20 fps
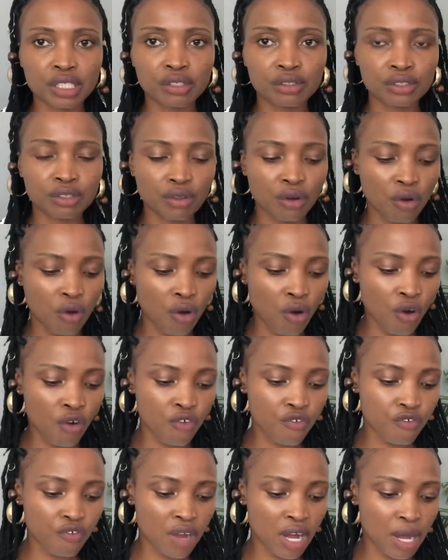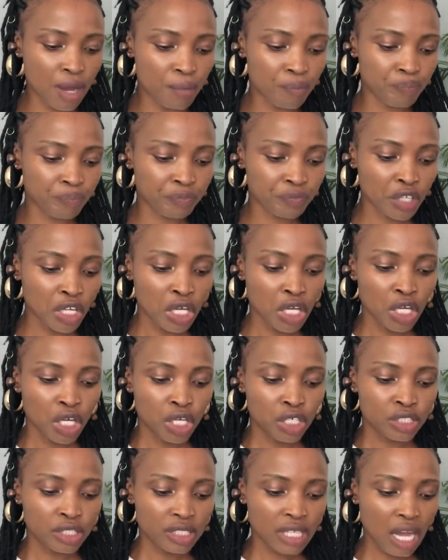also offer
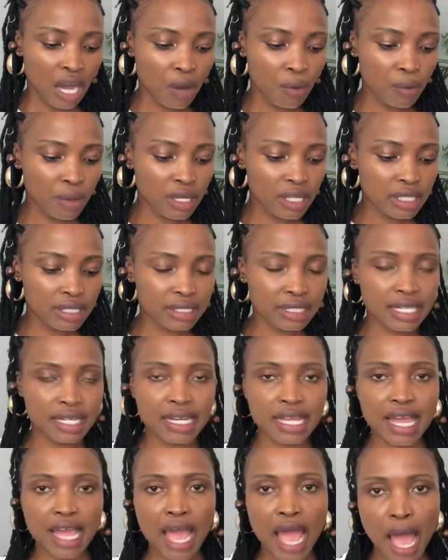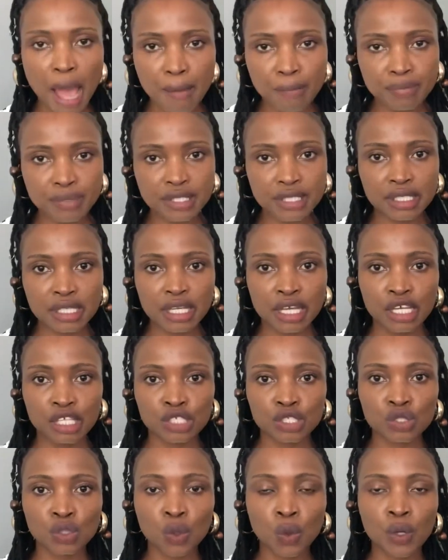towels and caps.
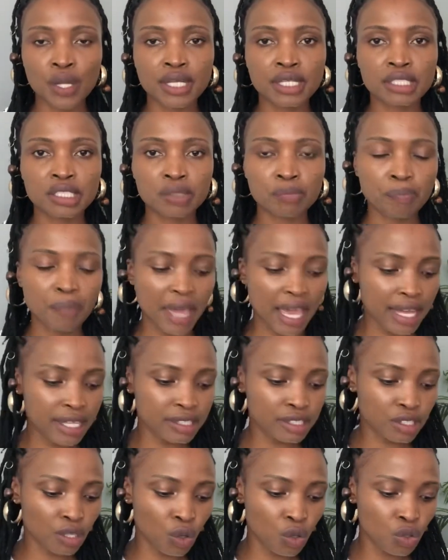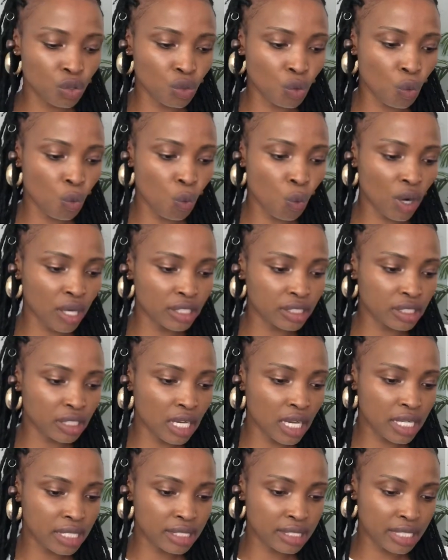So it depends on what
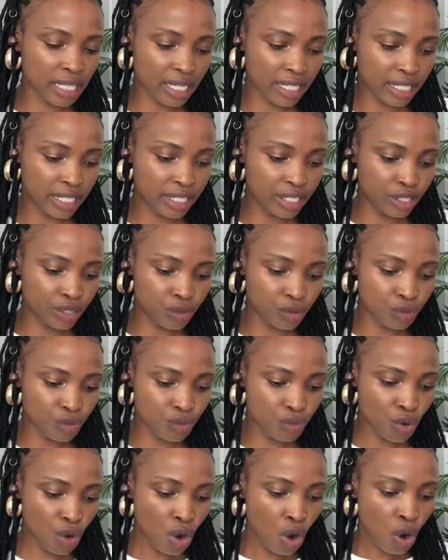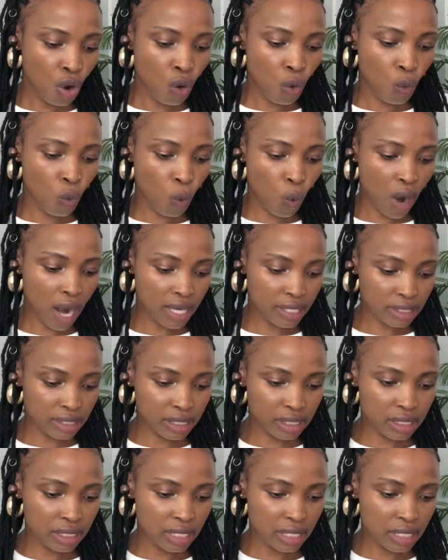exactly you want.